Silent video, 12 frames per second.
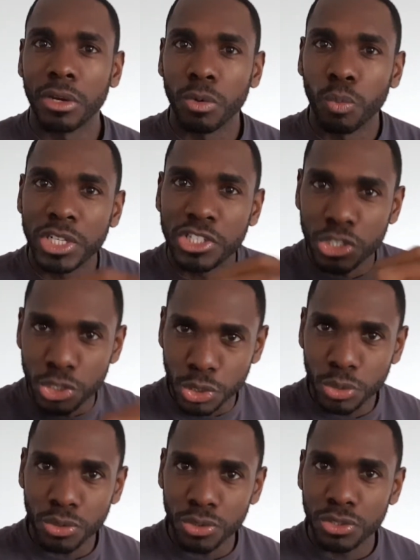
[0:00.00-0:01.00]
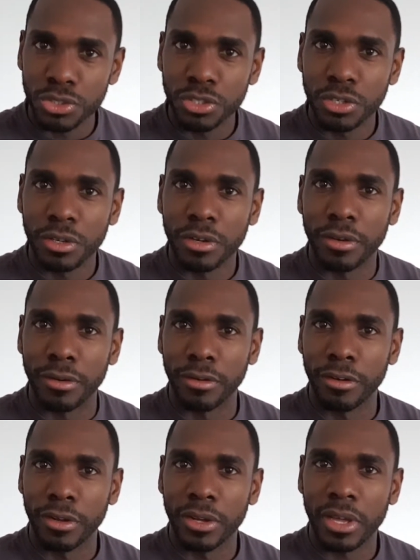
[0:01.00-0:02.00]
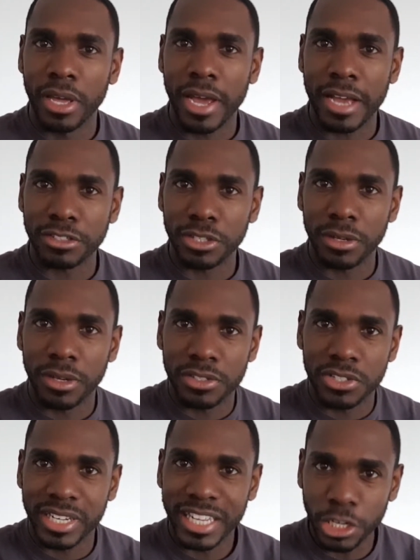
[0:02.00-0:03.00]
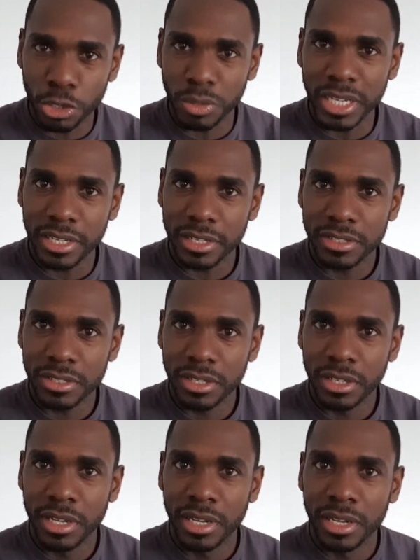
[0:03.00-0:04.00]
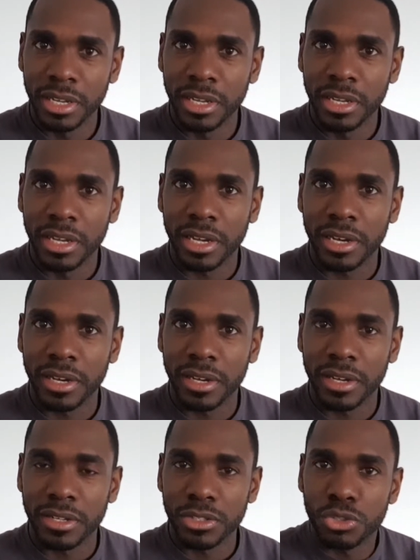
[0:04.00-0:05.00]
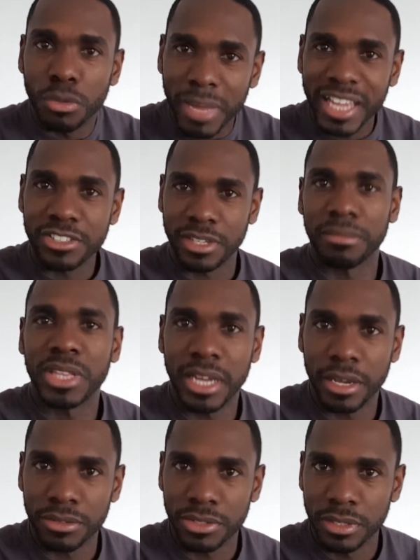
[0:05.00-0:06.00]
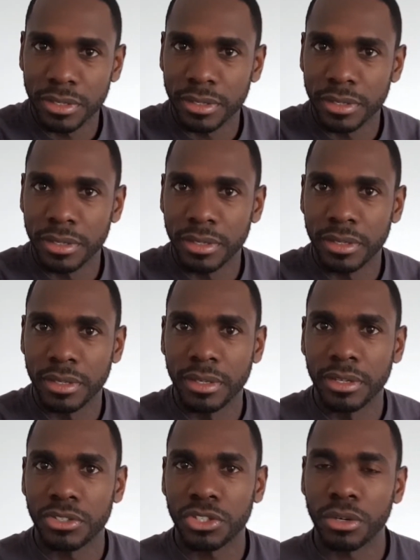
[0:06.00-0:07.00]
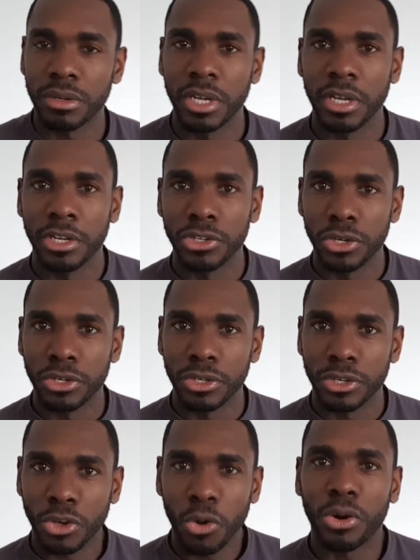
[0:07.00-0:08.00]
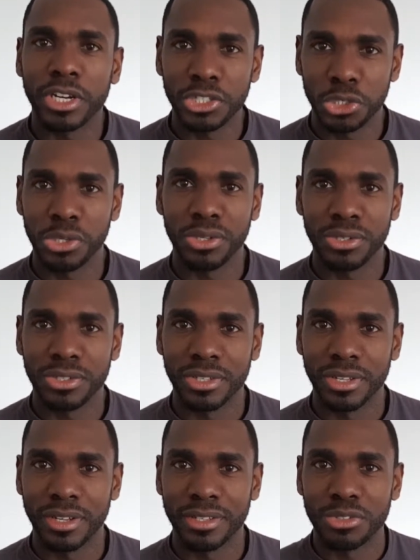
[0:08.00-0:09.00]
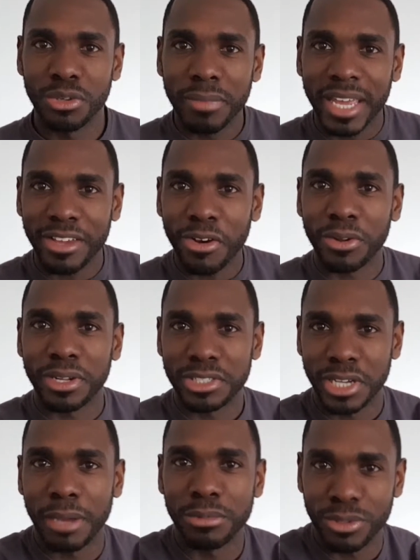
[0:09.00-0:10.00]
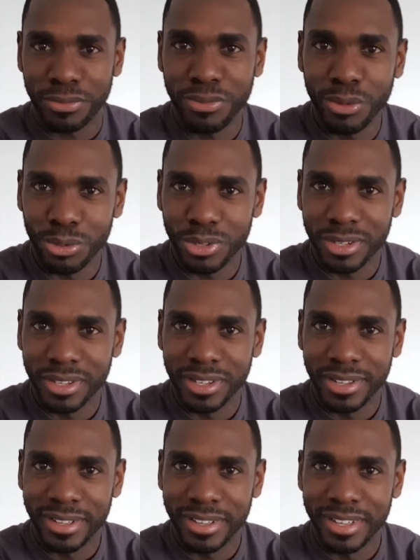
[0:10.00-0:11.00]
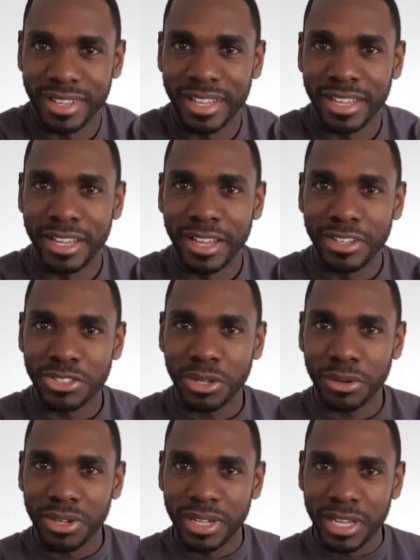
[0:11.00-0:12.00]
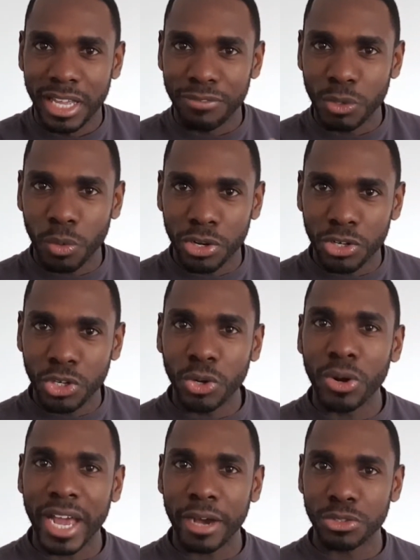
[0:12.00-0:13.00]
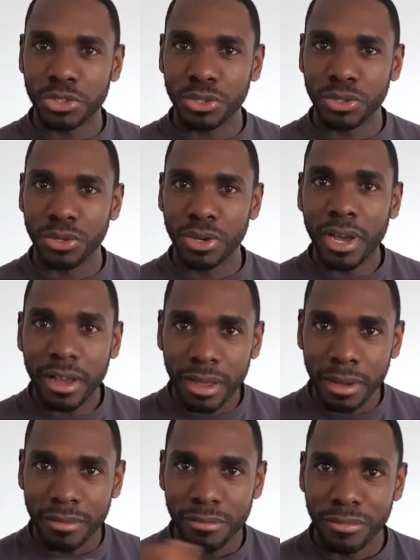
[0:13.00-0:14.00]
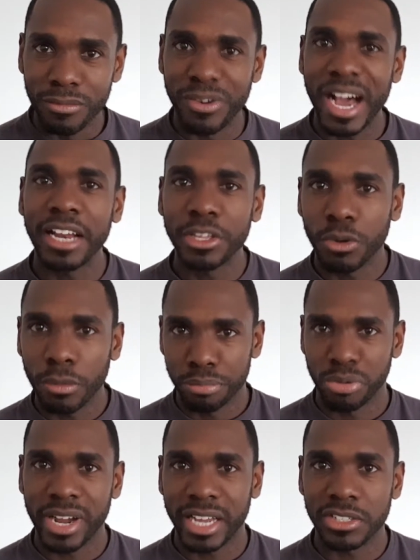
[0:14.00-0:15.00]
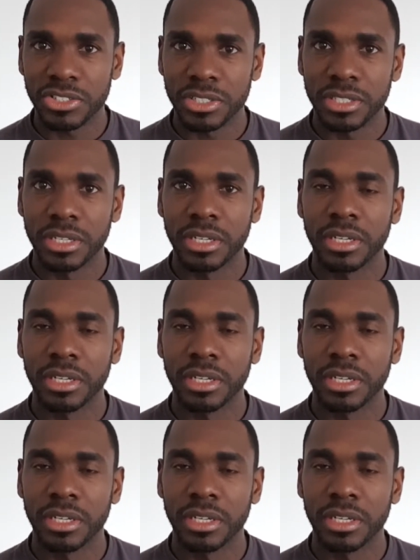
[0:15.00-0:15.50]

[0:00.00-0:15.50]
which is used as an ingredient to make something else. So corn is used to make other types of food. So if you want to know how to value or price